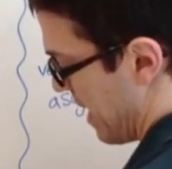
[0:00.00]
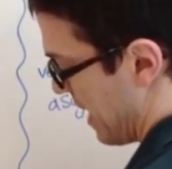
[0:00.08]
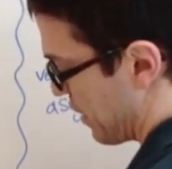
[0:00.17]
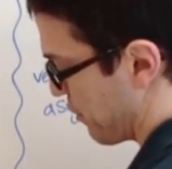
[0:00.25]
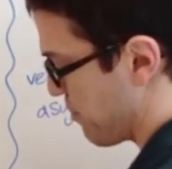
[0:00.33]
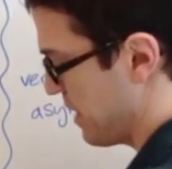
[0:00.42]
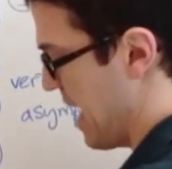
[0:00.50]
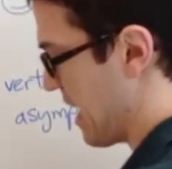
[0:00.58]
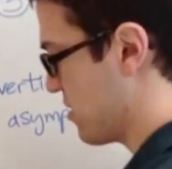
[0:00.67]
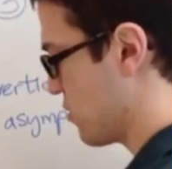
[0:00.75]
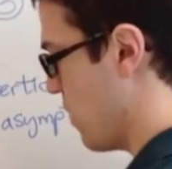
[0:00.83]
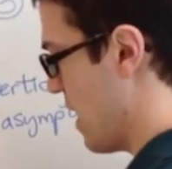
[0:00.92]
by
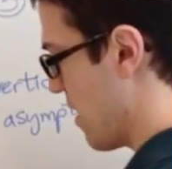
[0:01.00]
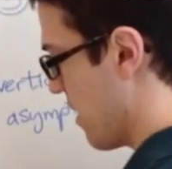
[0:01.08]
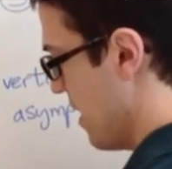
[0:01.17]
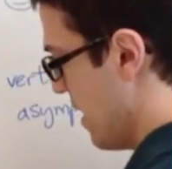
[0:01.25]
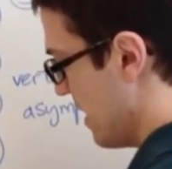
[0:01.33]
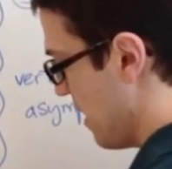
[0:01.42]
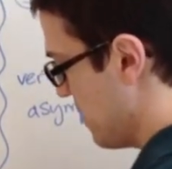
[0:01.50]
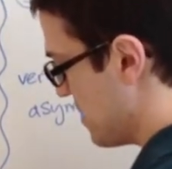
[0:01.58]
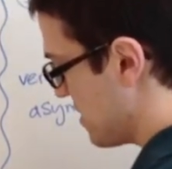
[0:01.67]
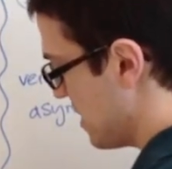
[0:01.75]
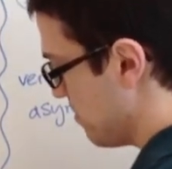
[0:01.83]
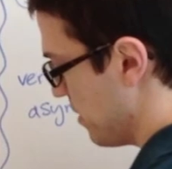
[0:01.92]
3x squared. Now
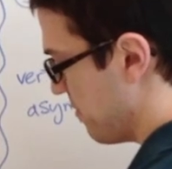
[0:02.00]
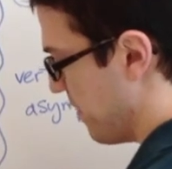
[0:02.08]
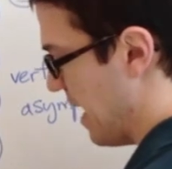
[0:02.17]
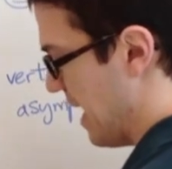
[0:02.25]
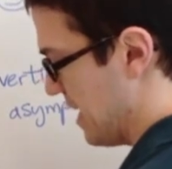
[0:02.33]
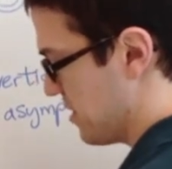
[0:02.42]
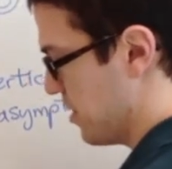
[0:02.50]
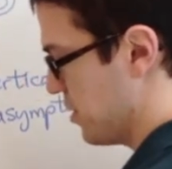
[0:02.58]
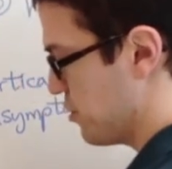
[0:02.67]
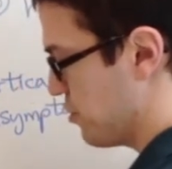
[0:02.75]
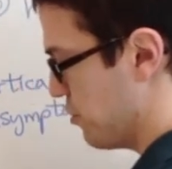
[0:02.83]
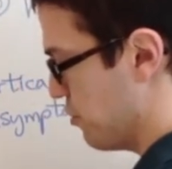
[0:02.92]
this simplifies
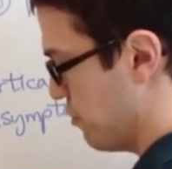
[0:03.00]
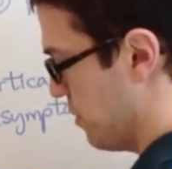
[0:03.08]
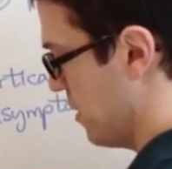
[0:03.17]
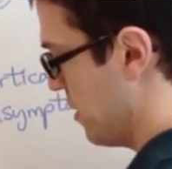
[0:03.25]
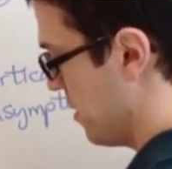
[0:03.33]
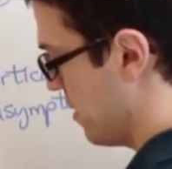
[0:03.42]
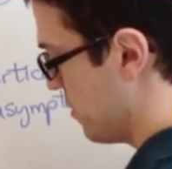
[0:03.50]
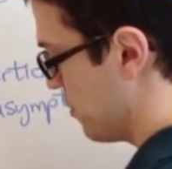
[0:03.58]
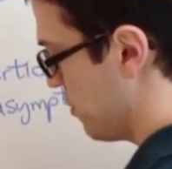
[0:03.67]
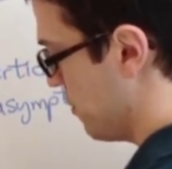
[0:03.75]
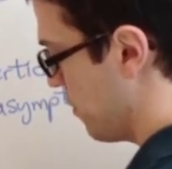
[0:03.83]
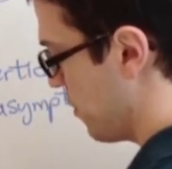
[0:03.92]
to
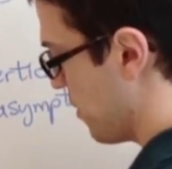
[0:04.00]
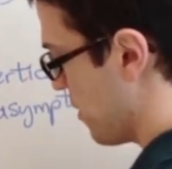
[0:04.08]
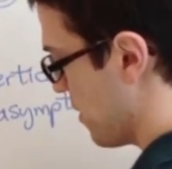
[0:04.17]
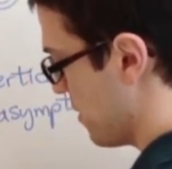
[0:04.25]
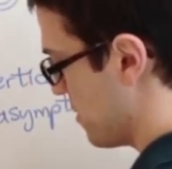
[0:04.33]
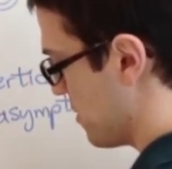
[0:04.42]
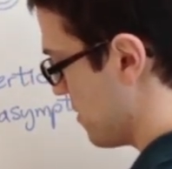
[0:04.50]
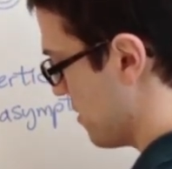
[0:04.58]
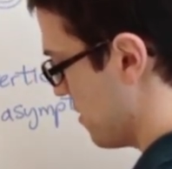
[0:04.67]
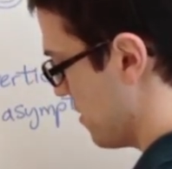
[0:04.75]
2/3,